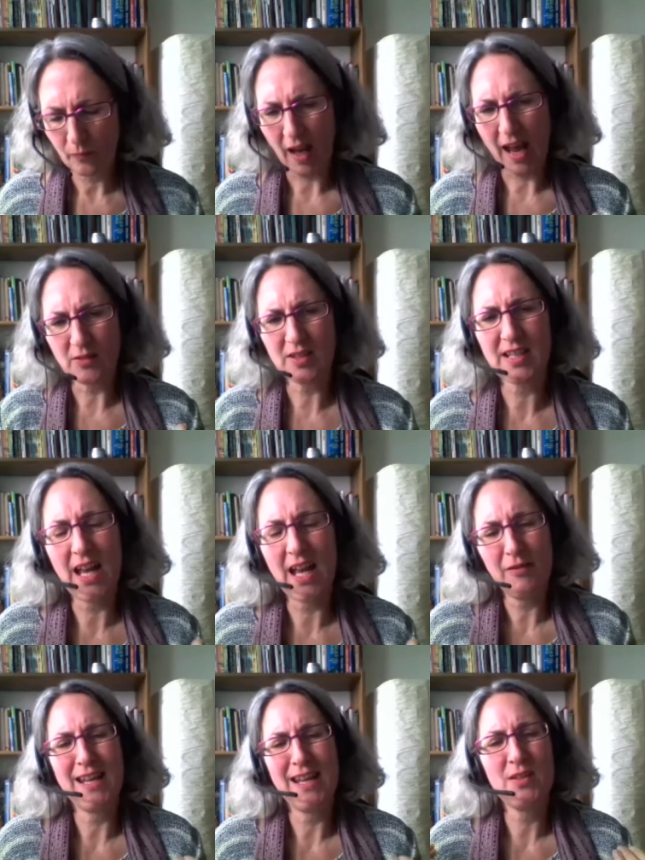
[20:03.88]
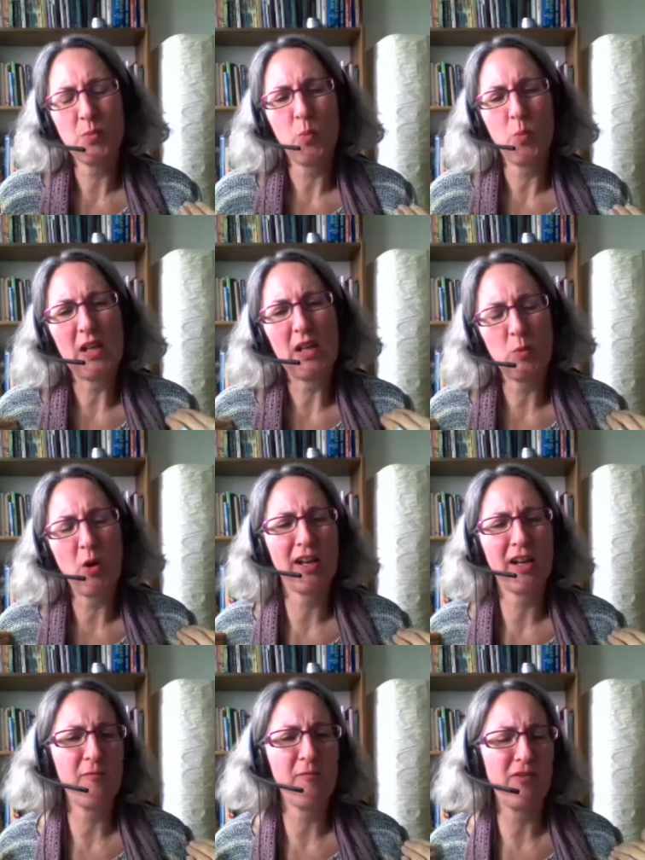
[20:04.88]
how Sarah is
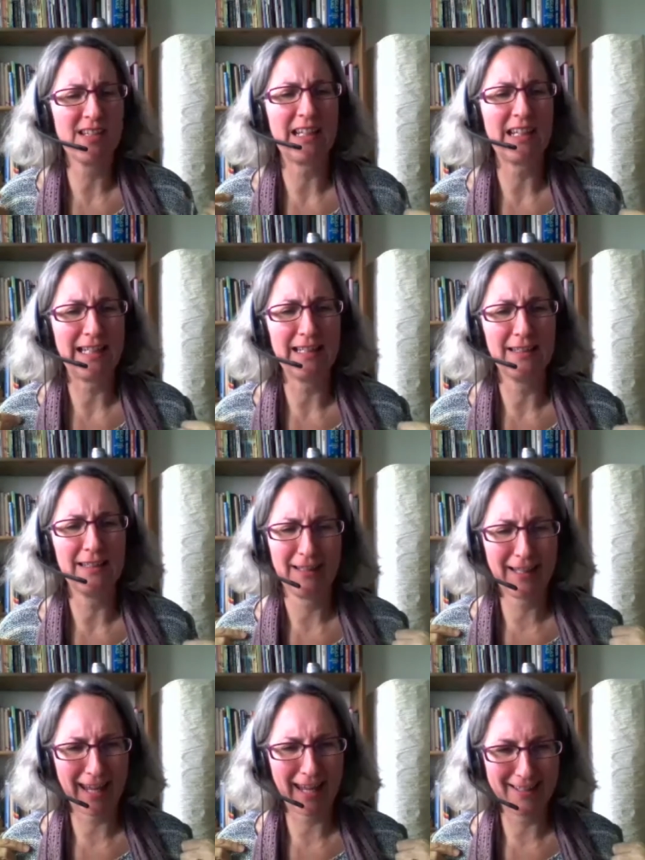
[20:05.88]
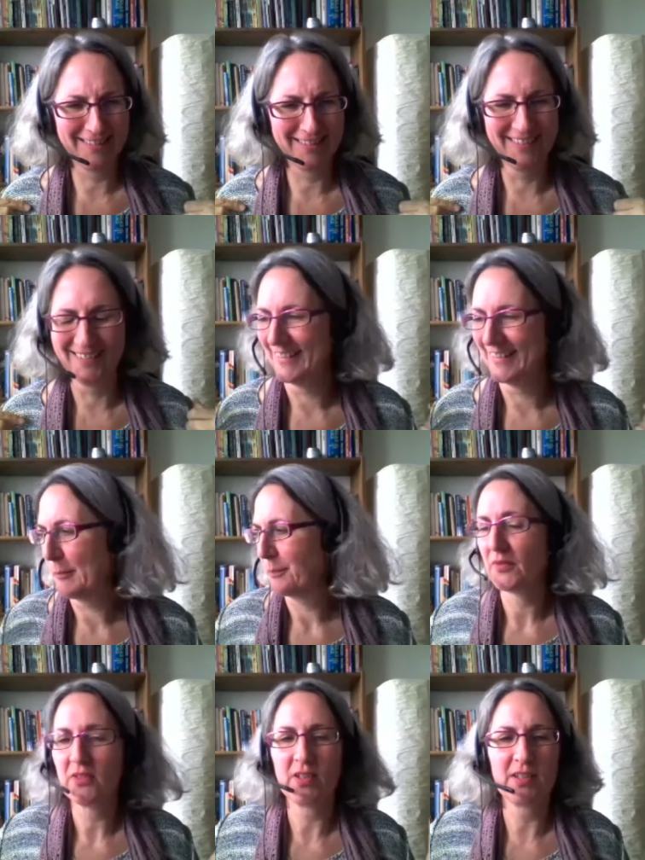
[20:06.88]
working physically. Again,
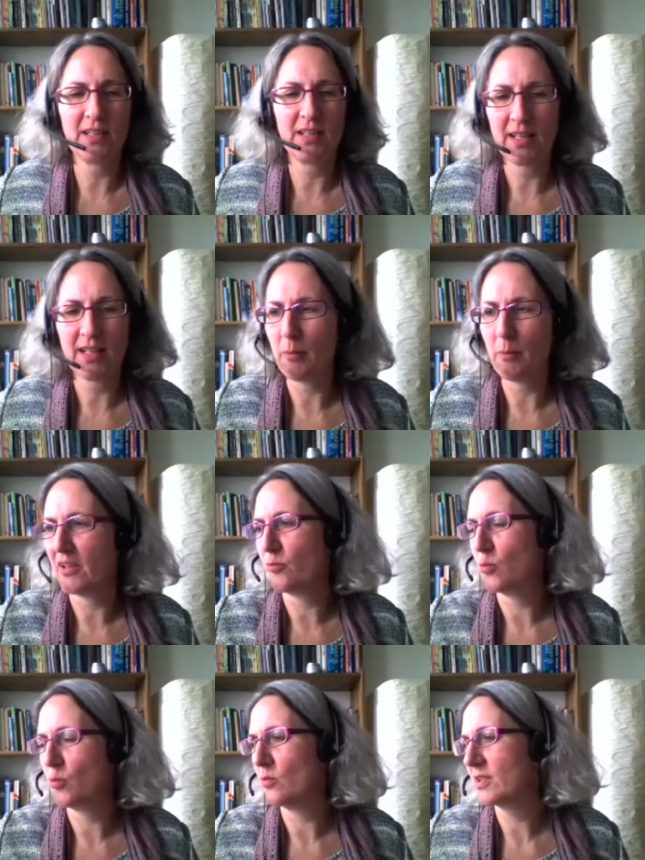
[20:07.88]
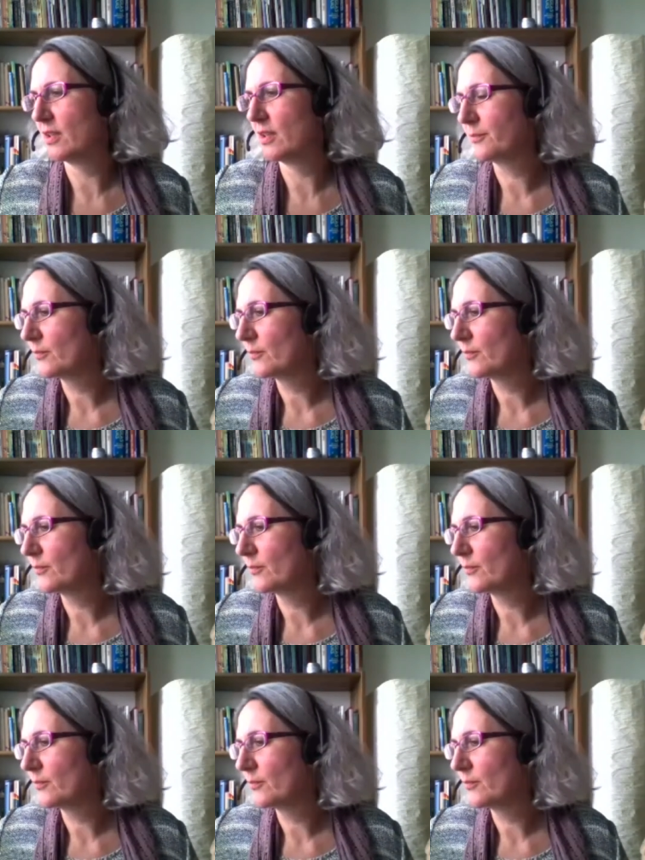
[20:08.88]
just going to get a bit of water.